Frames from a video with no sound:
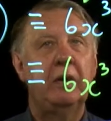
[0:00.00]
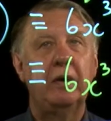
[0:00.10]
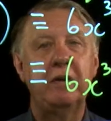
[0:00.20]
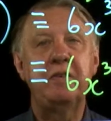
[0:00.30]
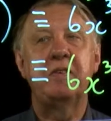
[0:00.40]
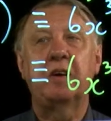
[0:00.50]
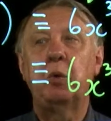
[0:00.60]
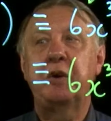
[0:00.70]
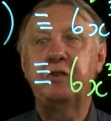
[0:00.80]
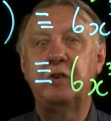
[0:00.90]
this is a
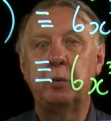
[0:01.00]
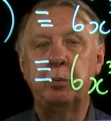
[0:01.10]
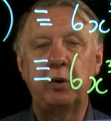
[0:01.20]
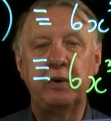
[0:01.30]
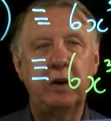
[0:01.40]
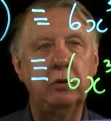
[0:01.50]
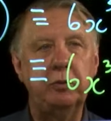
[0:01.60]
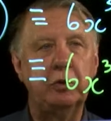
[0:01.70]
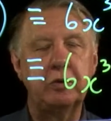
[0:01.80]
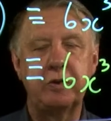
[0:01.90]
question on
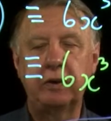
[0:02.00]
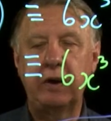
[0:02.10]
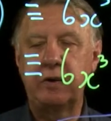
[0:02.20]
polynomials, okay?